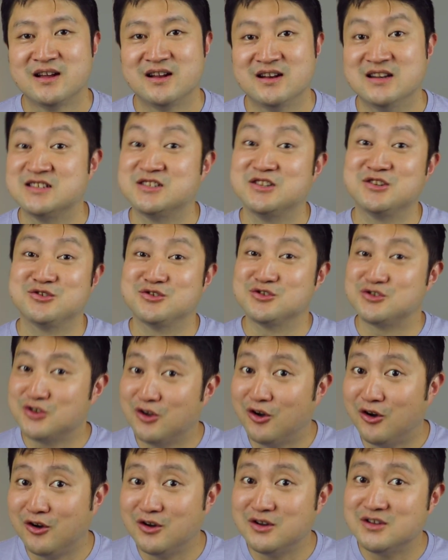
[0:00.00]
listening to
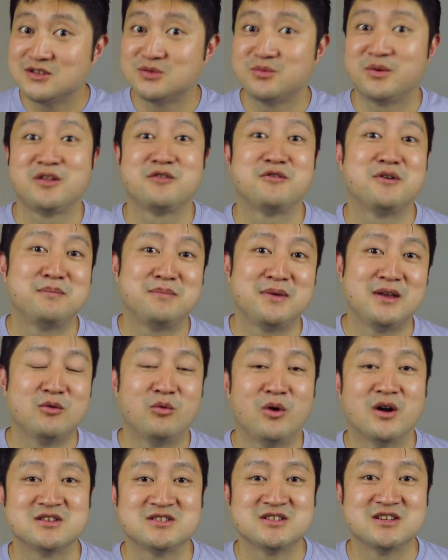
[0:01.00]
songs, whether it be
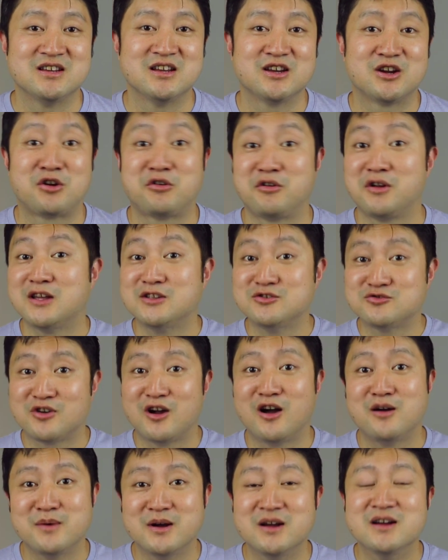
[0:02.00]
watching Korean
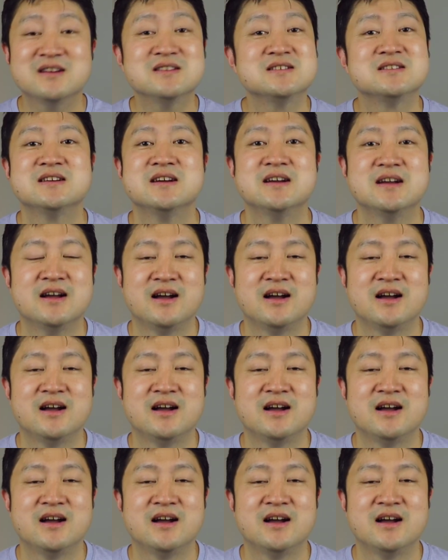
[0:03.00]
dramas,